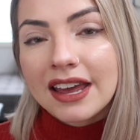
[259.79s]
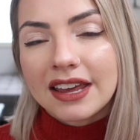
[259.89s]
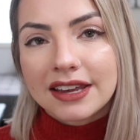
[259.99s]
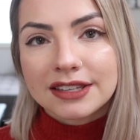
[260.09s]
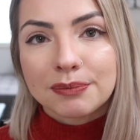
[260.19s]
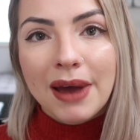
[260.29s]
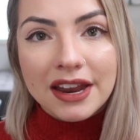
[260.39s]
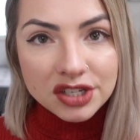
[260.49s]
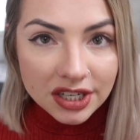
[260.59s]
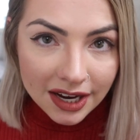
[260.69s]
is
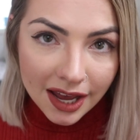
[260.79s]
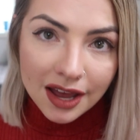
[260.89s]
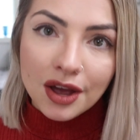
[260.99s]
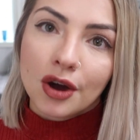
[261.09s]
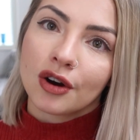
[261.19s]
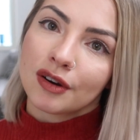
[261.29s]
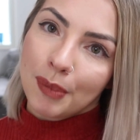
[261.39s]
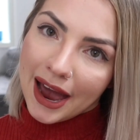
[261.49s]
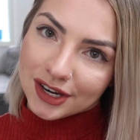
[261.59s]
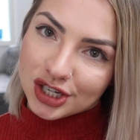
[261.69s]
Pangea or
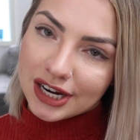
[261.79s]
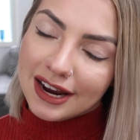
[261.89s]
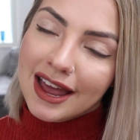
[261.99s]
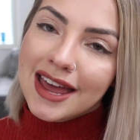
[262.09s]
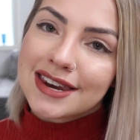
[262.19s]
Rapashi.